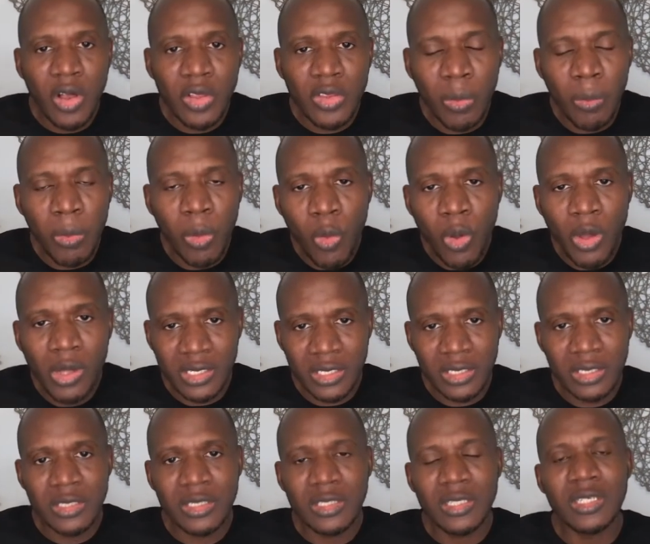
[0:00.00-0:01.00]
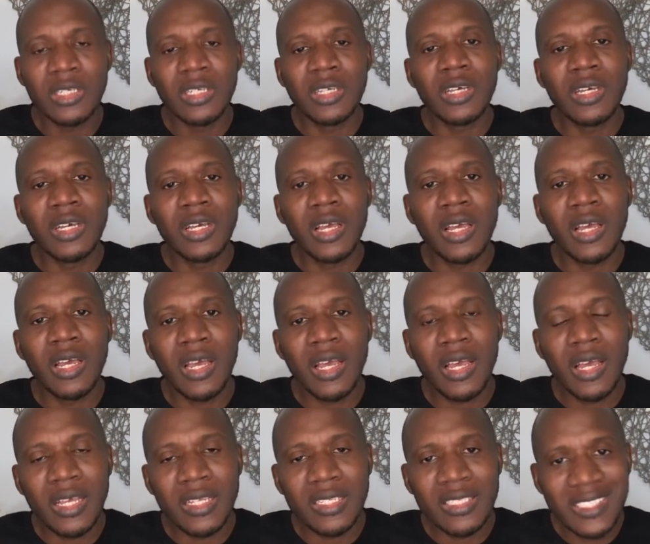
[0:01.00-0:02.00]
number one,
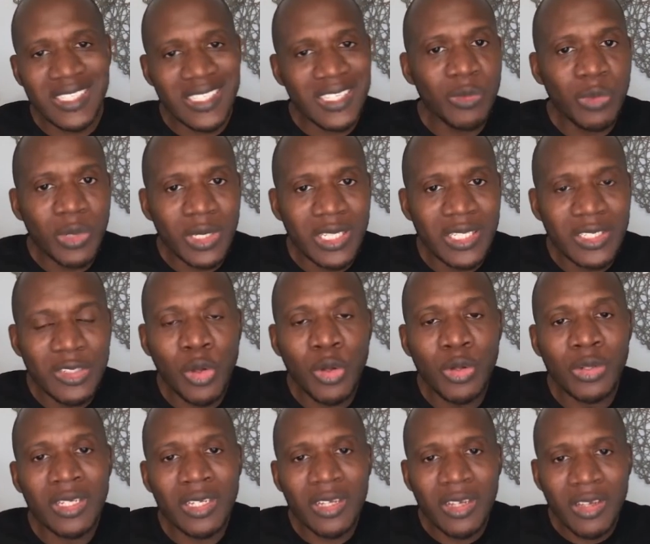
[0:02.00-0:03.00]
deal with his own